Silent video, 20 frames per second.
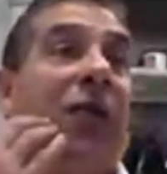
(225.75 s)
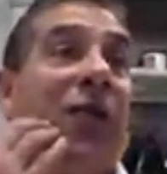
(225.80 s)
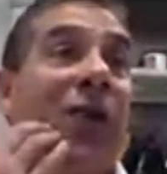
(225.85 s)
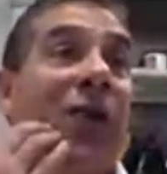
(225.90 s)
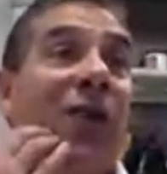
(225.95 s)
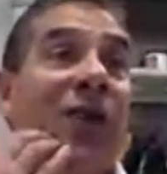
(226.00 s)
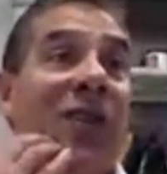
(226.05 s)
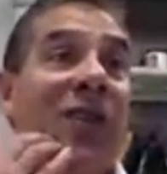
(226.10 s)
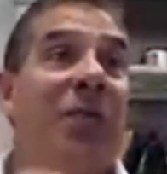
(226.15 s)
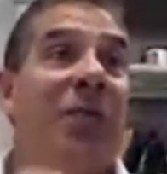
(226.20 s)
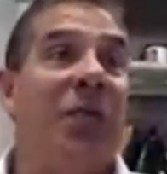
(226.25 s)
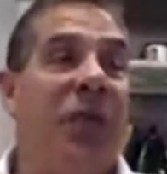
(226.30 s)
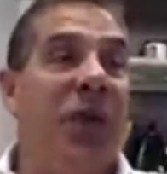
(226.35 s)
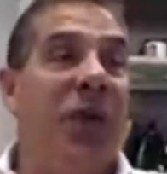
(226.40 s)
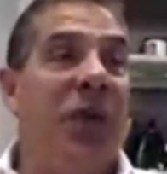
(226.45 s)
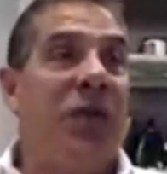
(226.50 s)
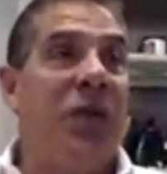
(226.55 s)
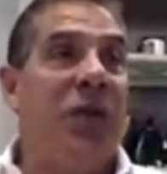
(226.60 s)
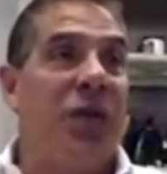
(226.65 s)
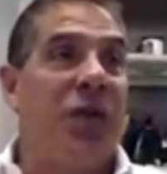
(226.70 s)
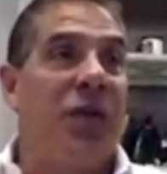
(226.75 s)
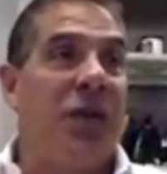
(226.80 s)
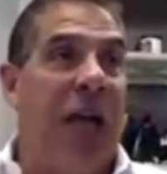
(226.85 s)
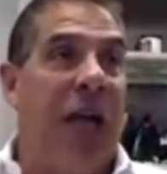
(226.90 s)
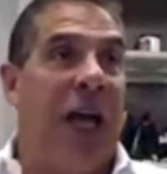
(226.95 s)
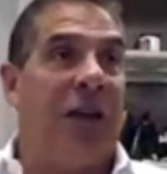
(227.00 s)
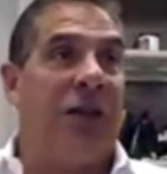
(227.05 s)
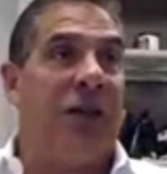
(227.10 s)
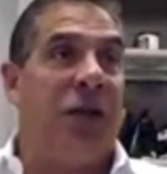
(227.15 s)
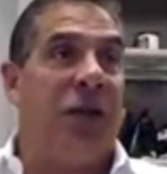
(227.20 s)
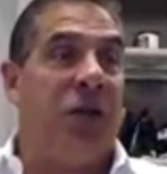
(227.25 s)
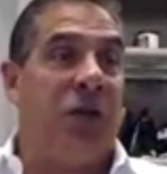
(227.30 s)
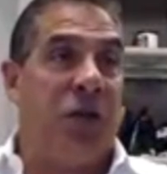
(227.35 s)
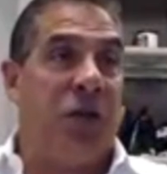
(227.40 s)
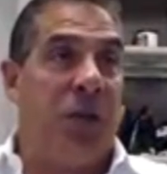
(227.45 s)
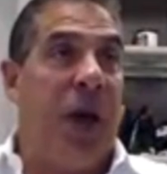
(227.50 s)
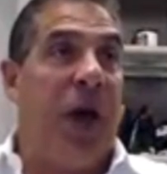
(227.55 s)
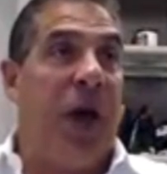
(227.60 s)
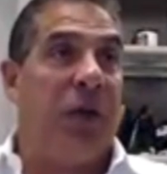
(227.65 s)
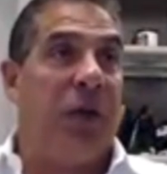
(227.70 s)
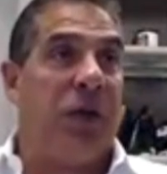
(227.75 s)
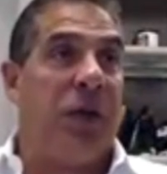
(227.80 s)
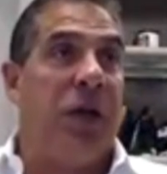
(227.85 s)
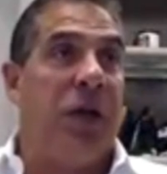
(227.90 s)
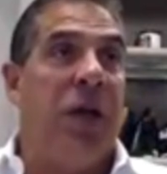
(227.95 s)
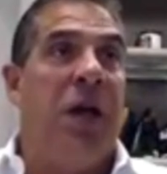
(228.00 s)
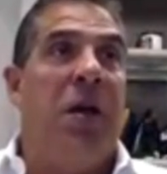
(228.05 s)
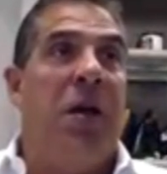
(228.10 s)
real estate professional status for their spouse.